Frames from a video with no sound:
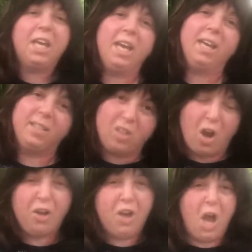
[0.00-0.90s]
kids
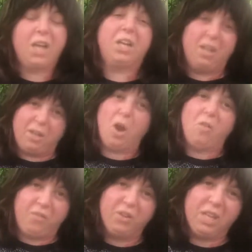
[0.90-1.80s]
are not gonna
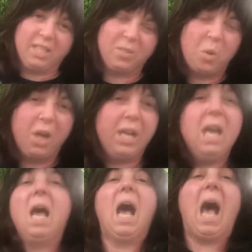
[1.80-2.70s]
go for this one,
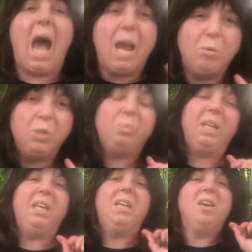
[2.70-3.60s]
I would
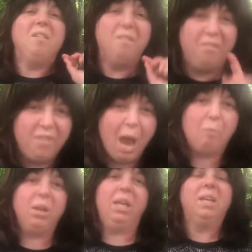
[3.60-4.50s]
be
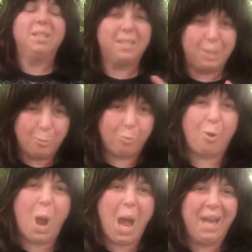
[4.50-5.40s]
very
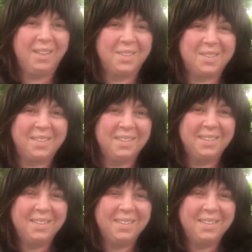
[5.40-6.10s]
surprised.